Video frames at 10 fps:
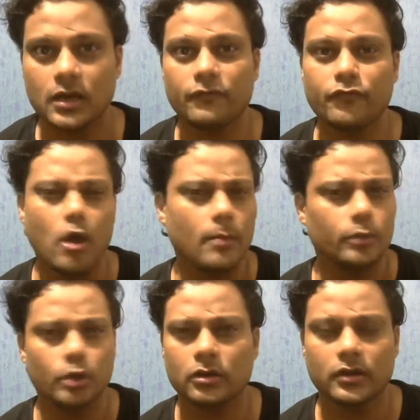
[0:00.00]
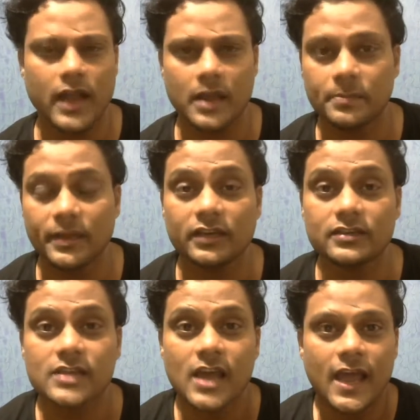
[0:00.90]
from your
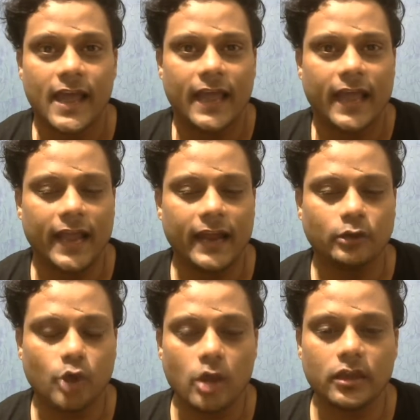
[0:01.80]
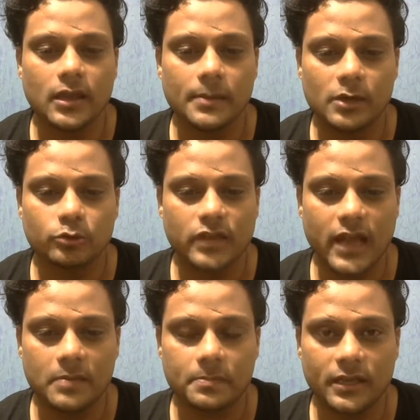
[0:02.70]
grandparents. And talking about
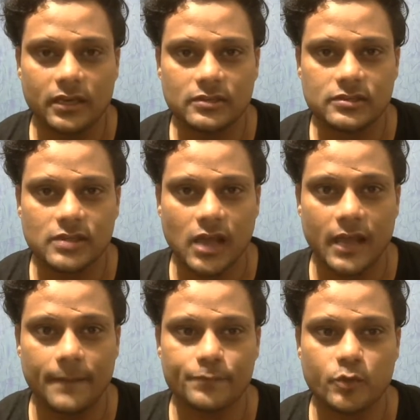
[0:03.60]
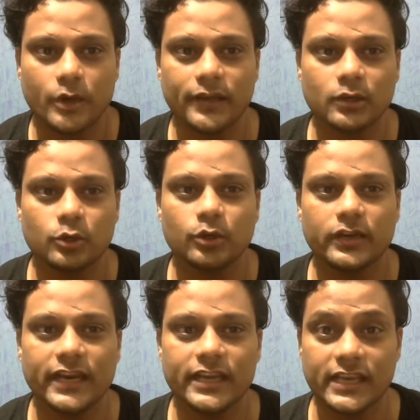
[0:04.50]
grandparents, I'm going to
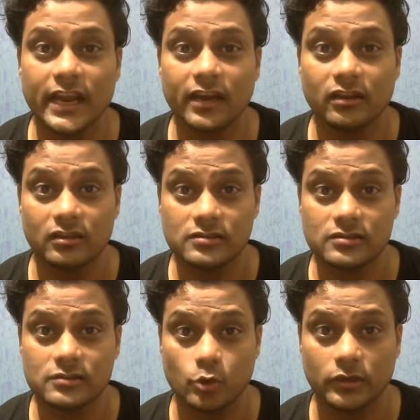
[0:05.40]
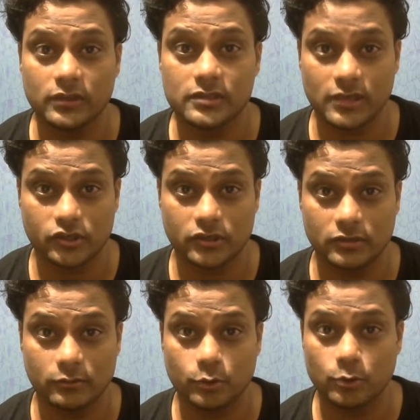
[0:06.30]
dedicate this story
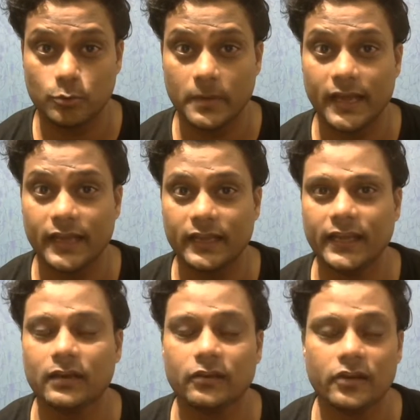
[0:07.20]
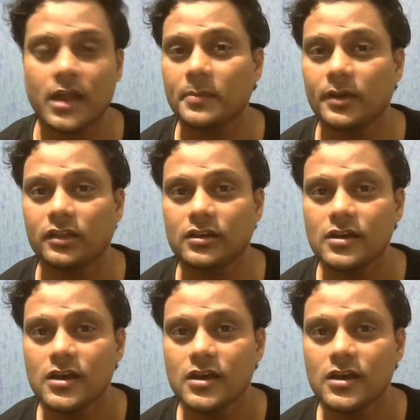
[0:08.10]
session to my late grandmother,